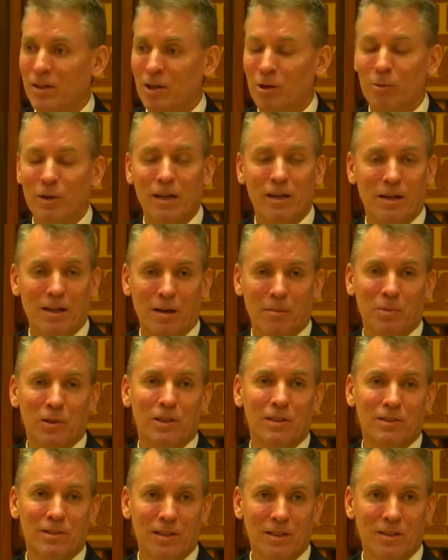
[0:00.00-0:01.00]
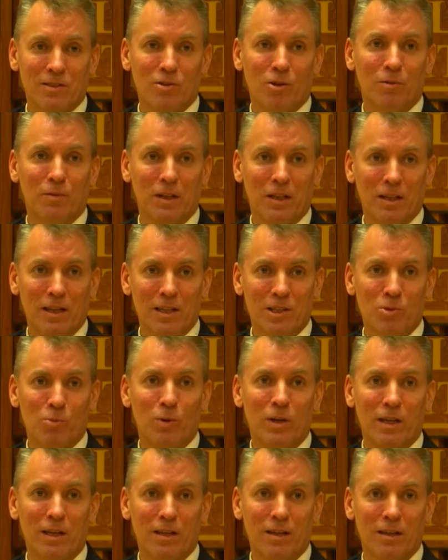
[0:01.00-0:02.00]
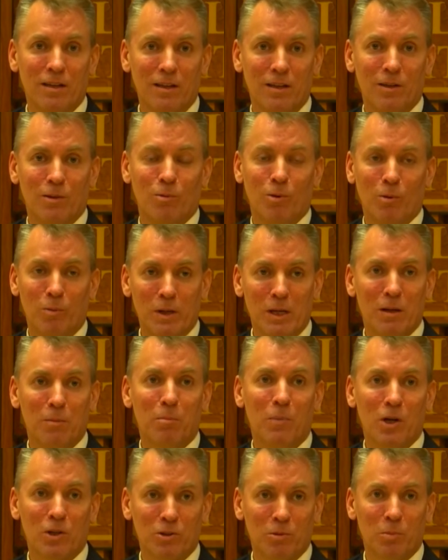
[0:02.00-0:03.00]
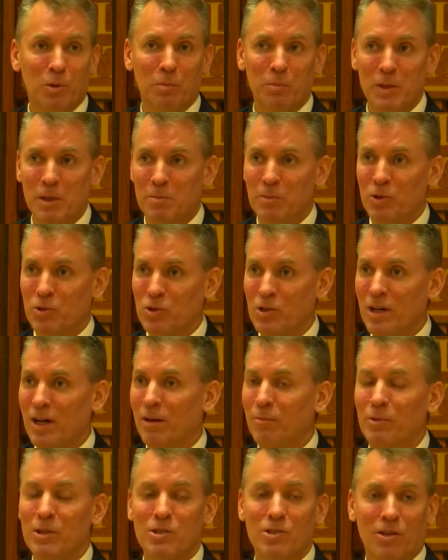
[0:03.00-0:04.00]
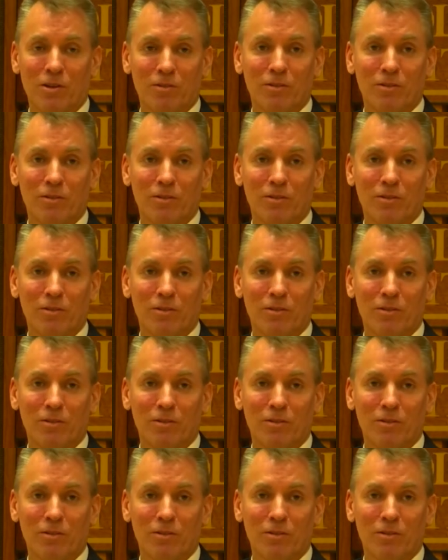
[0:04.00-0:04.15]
2020, the NYPD disbanded all of its plainclothes anti-crime